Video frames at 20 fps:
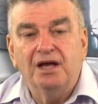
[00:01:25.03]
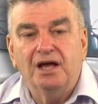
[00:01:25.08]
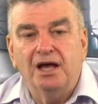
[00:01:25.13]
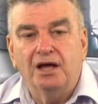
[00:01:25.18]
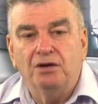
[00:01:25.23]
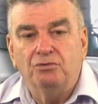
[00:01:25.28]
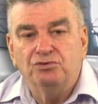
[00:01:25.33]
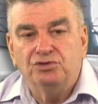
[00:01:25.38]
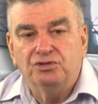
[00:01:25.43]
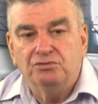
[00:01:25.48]

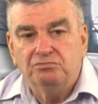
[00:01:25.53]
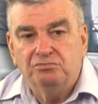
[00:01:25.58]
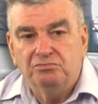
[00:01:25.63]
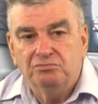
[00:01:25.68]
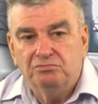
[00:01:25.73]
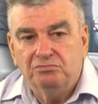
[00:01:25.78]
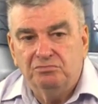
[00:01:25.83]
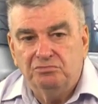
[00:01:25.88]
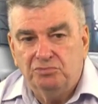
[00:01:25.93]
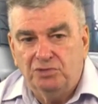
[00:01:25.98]
and
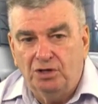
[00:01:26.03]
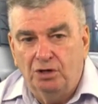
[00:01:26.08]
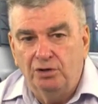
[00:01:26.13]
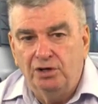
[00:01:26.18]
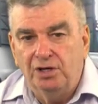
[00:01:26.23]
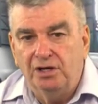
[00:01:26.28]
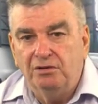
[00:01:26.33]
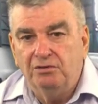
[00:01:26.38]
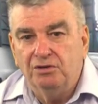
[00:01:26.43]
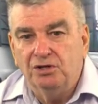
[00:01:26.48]

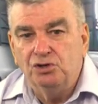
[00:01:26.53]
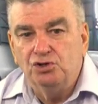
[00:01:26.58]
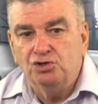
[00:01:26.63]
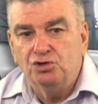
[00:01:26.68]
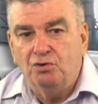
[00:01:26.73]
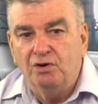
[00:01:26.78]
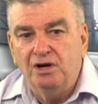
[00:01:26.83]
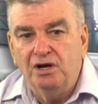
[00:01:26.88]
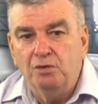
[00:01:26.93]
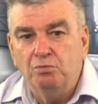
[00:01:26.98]
including the
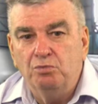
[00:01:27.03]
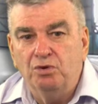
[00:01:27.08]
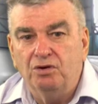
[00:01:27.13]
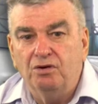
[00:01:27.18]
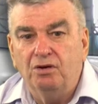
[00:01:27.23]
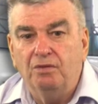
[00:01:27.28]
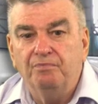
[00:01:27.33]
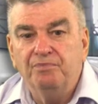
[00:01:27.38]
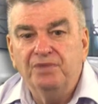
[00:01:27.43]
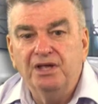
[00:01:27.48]
screening
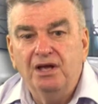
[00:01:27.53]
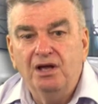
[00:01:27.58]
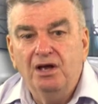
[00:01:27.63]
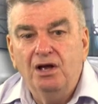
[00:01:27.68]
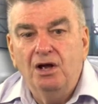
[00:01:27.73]
model.